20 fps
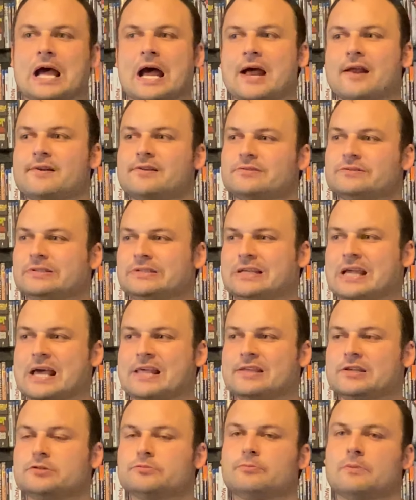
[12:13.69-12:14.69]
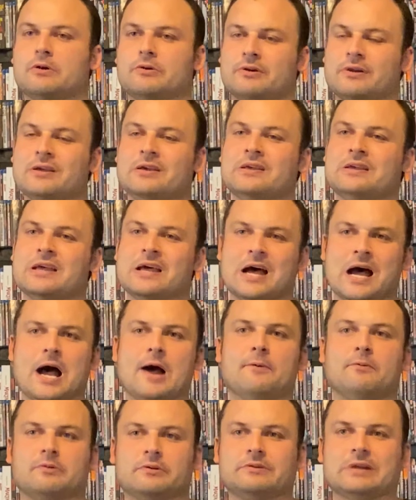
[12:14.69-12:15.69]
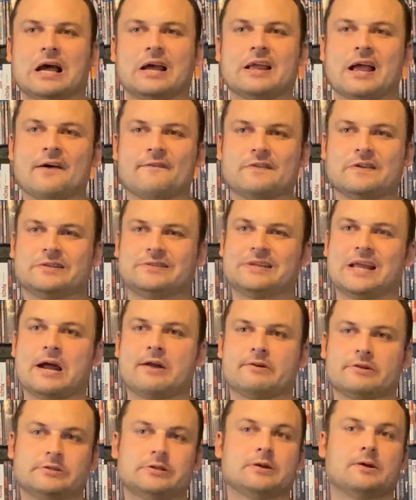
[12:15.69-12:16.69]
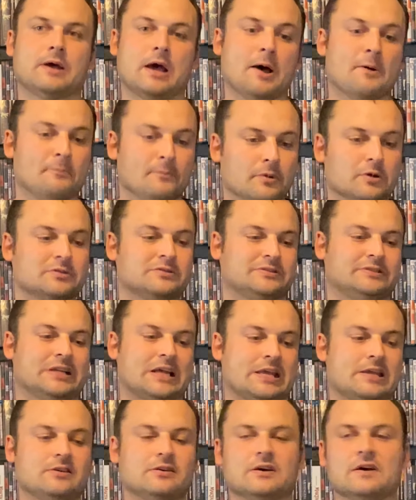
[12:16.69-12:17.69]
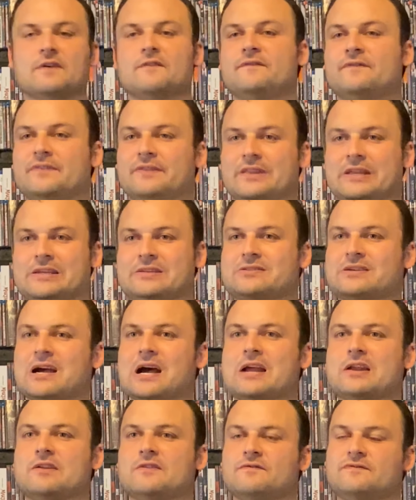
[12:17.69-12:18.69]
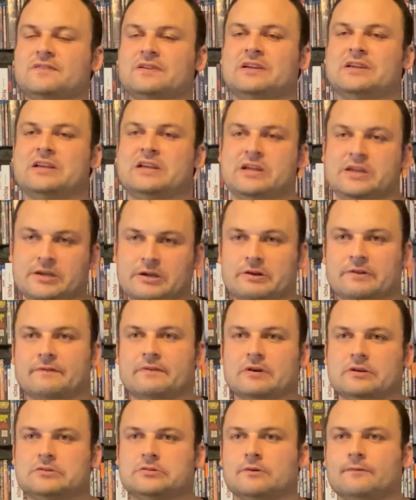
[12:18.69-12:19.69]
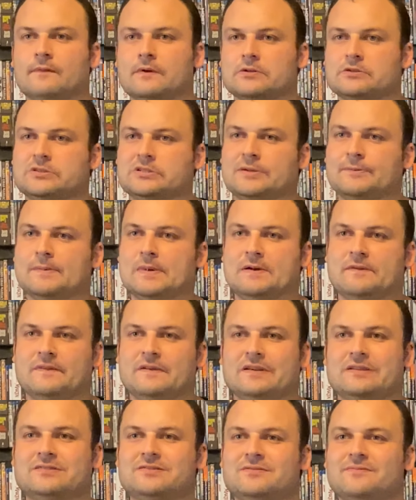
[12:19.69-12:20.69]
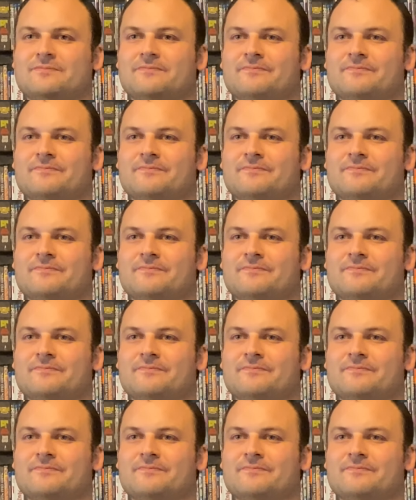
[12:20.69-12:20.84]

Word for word: and yeah, this one I would, I have this down as a, a must see of these kind of Universal monster movies.